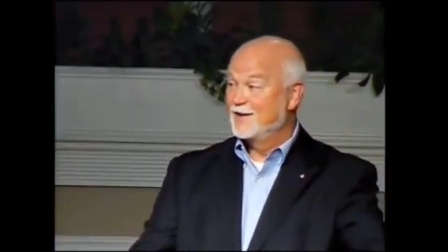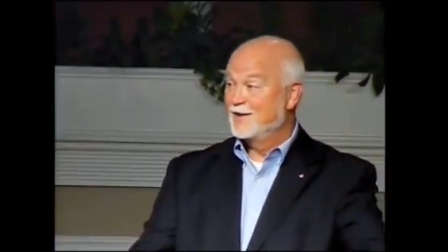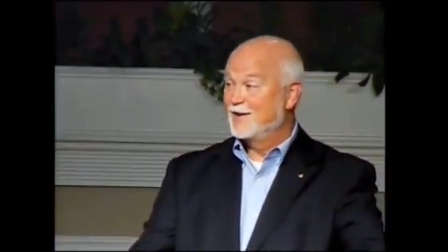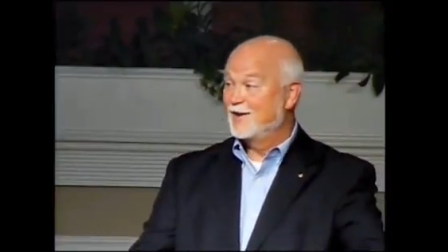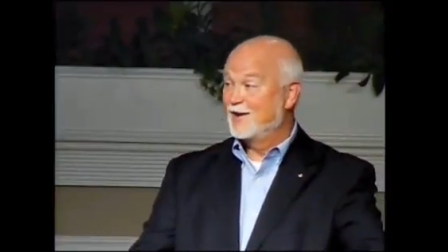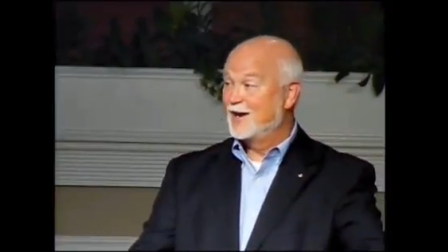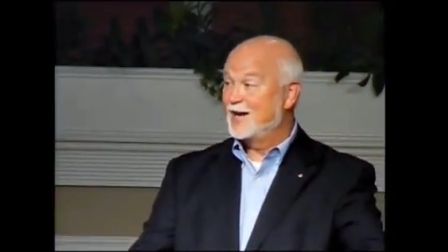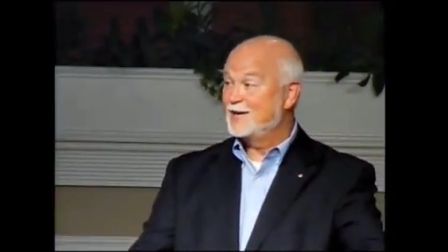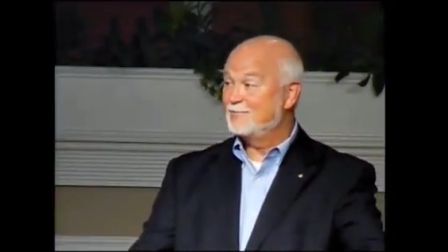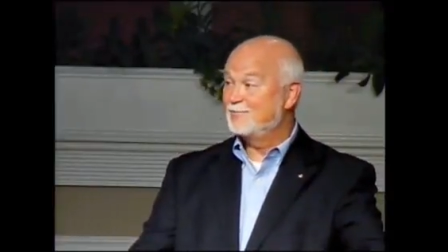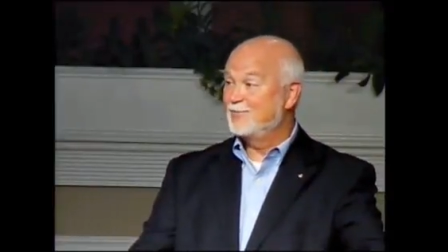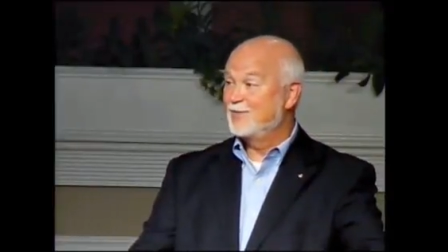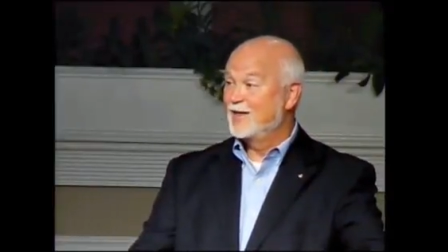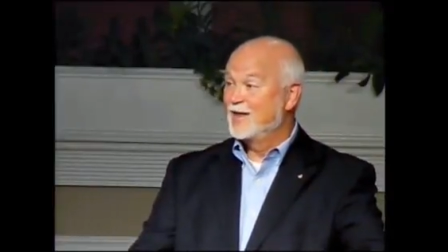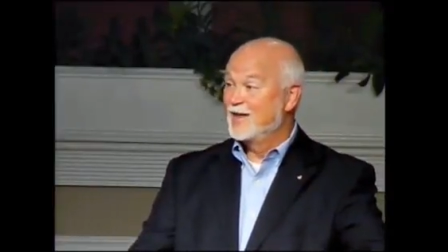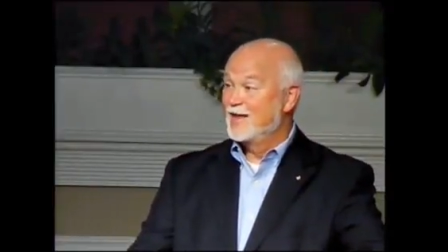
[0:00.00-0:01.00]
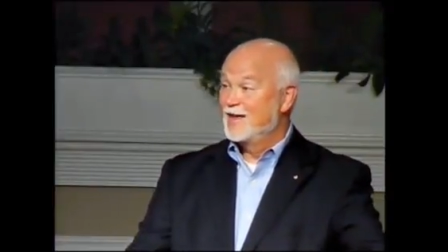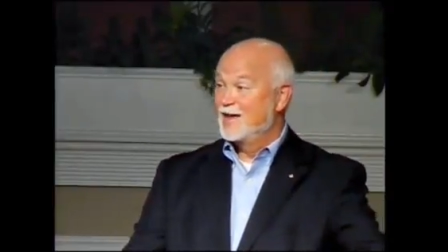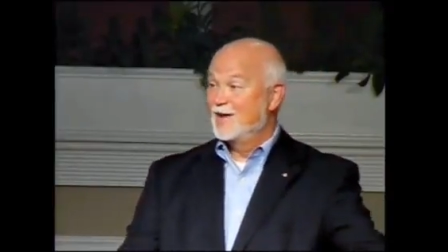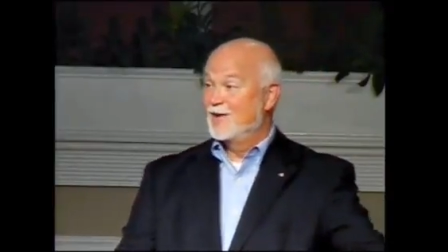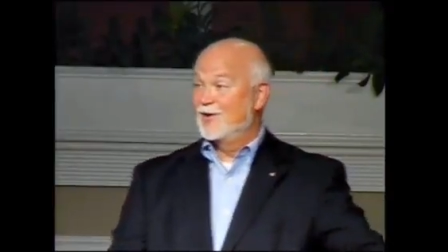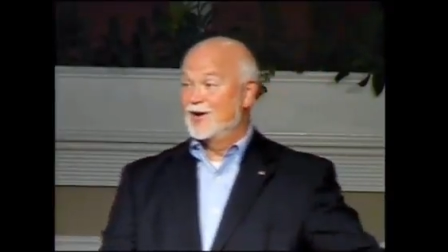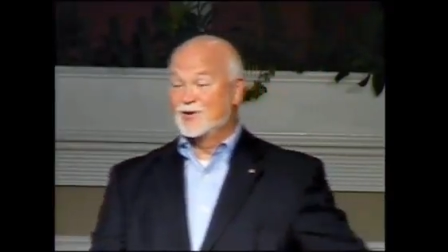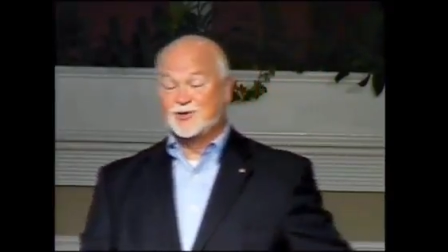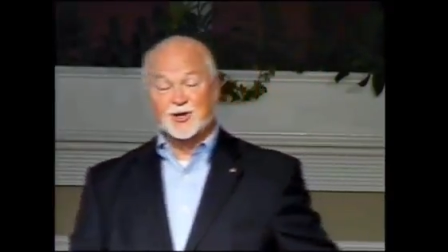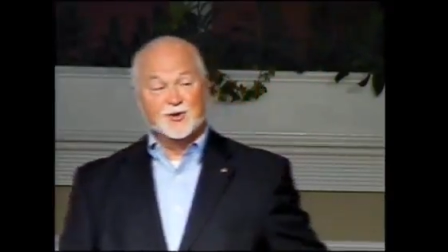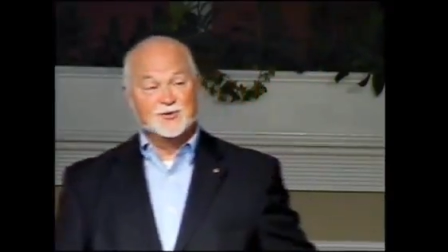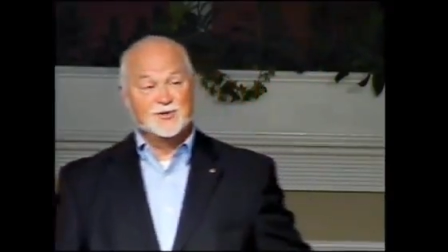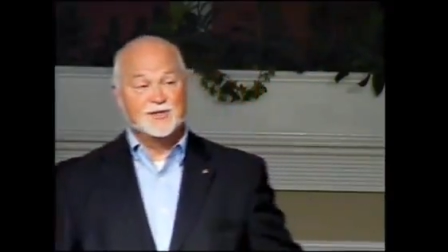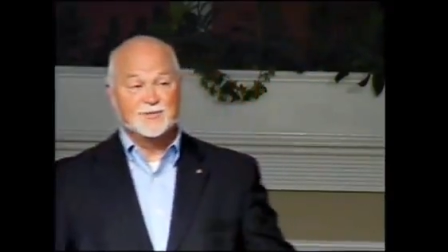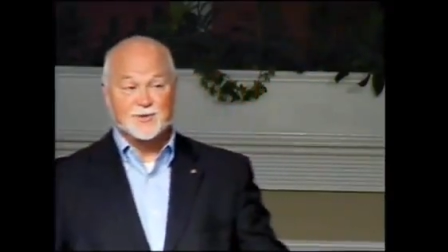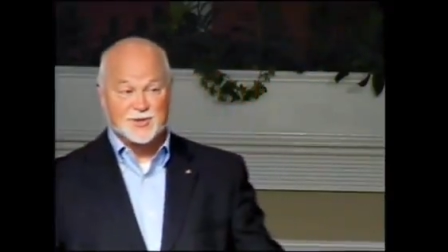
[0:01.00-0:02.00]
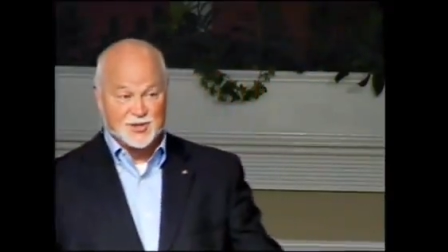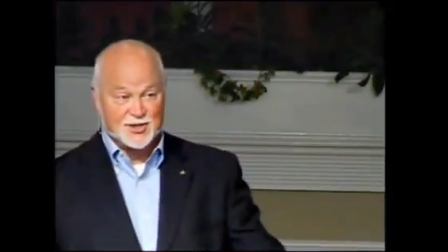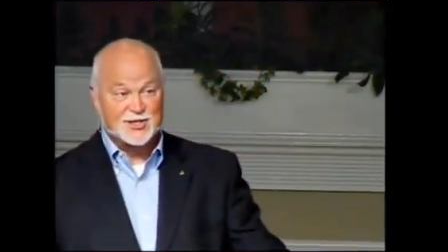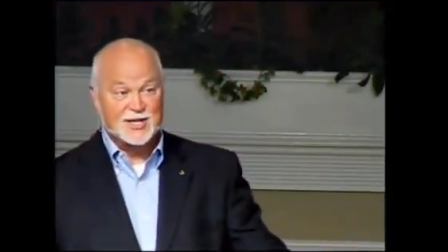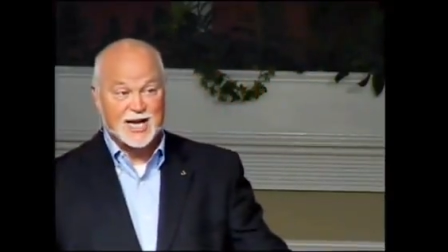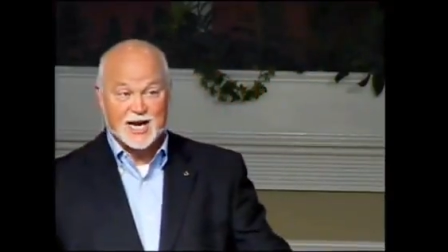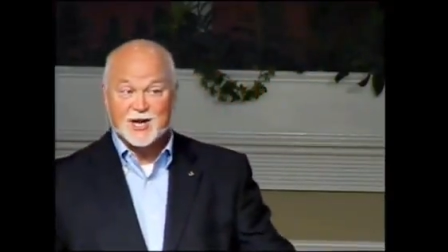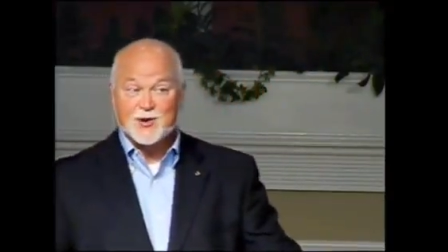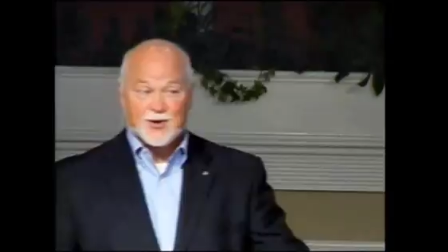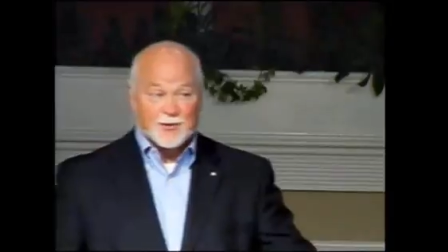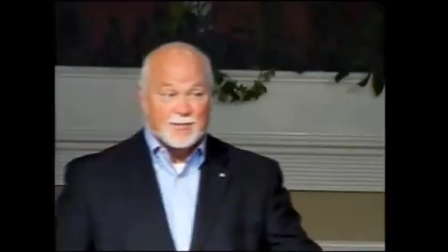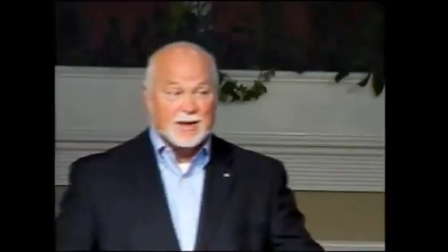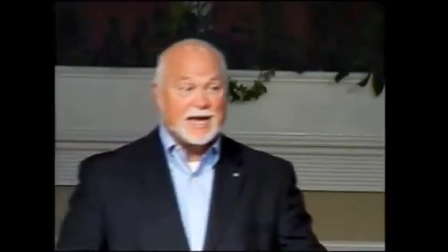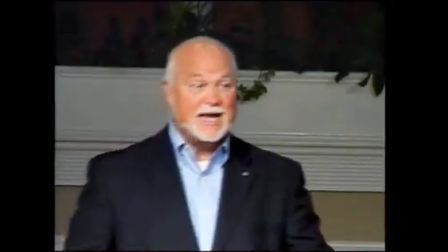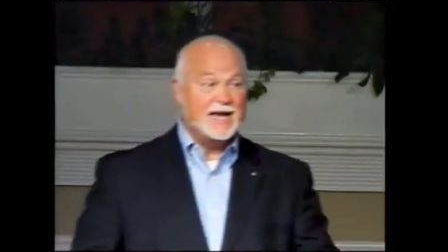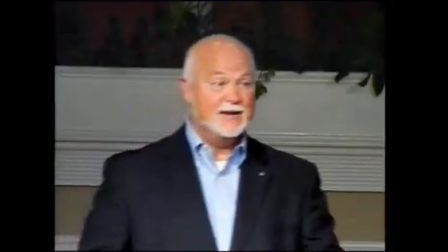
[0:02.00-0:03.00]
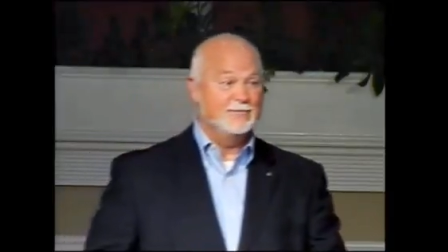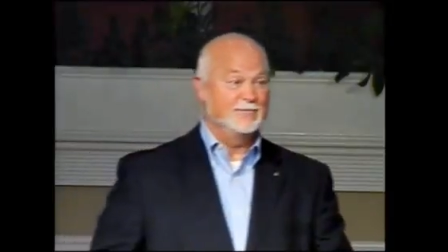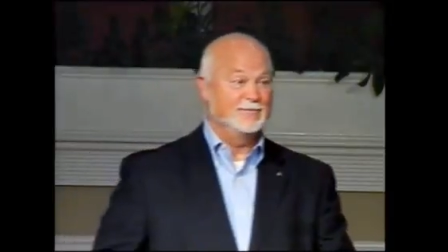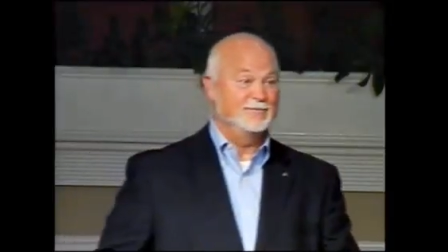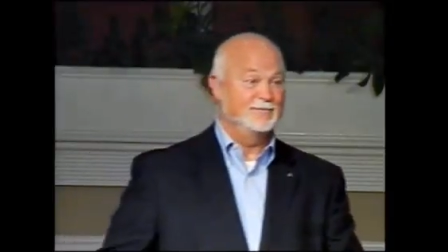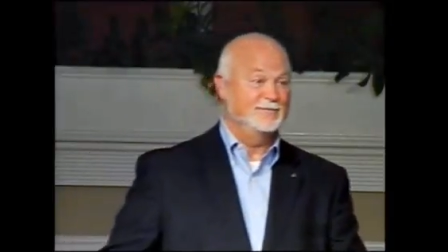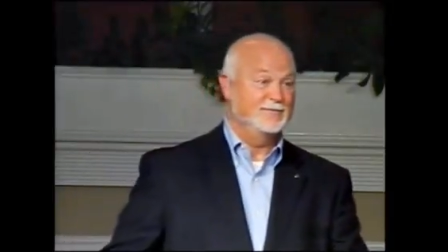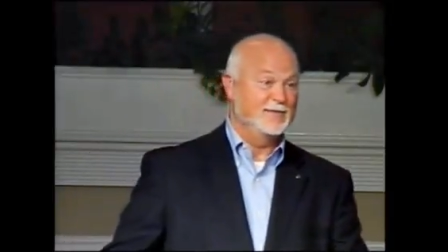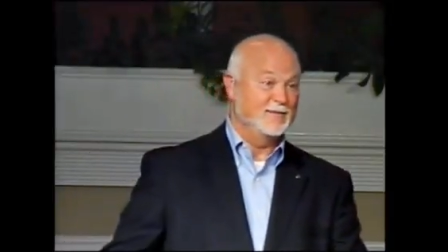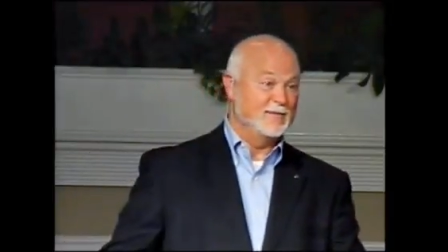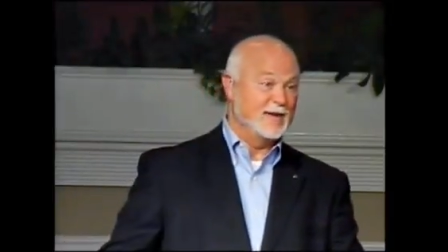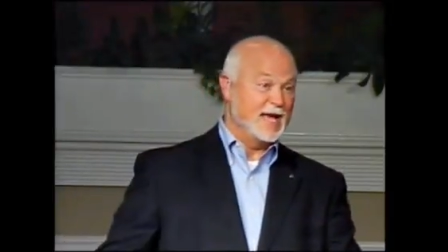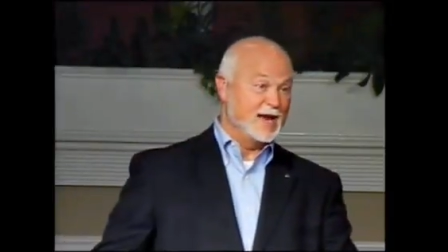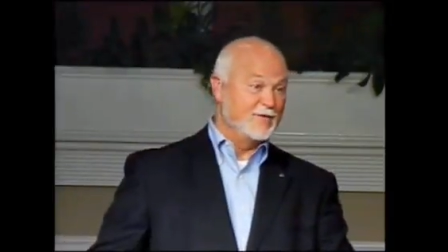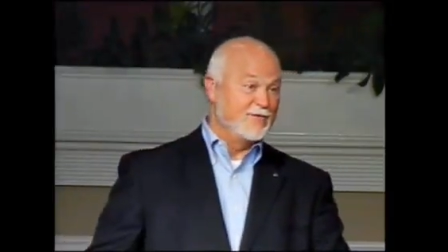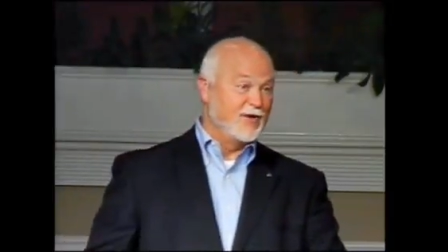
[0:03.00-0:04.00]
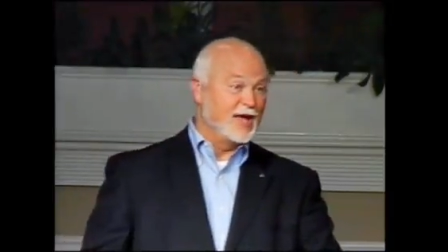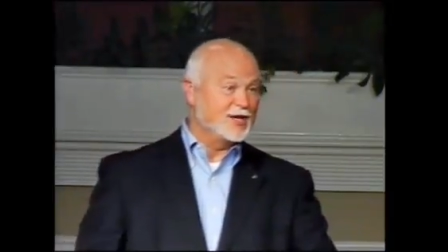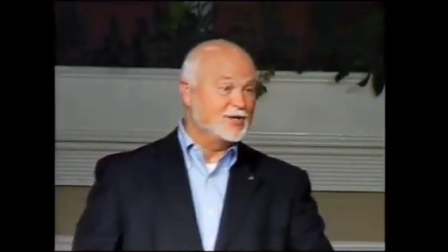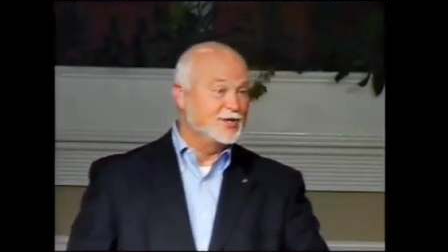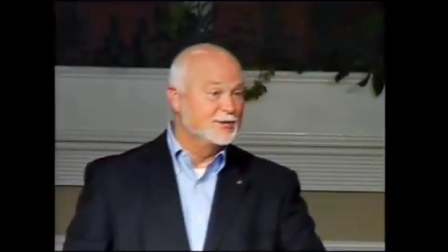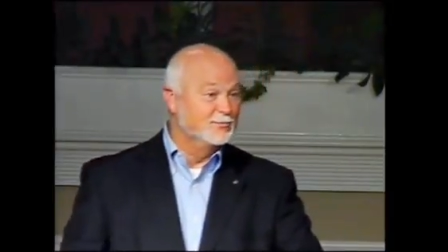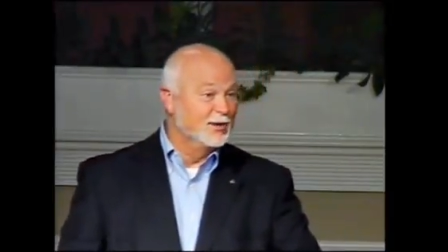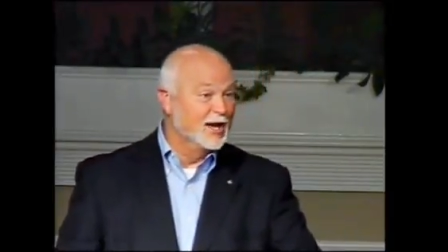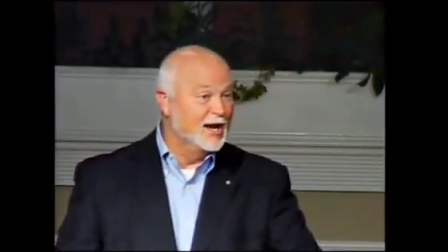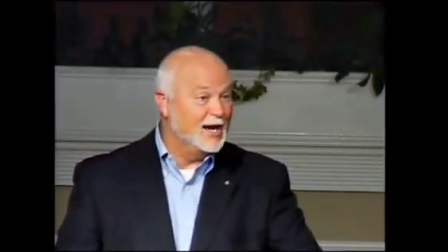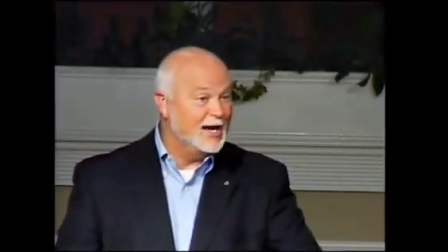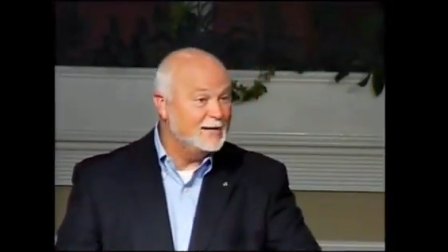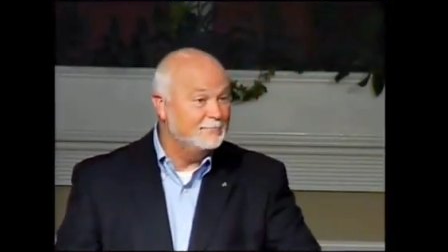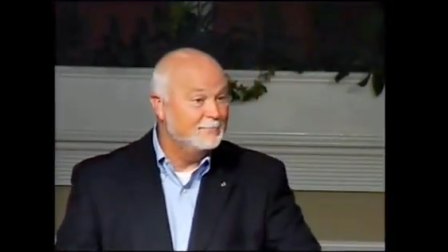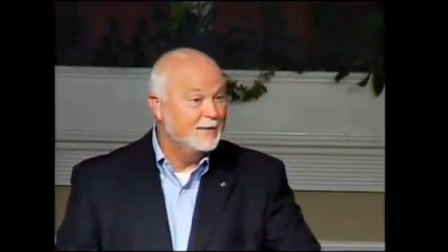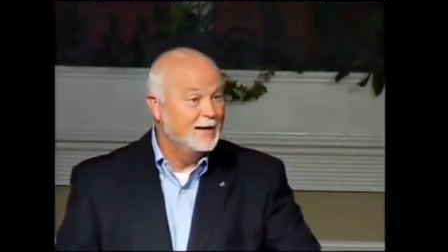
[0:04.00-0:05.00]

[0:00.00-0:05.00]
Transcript: All right? Well, Joseph was just like you and me, man of flesh and blood.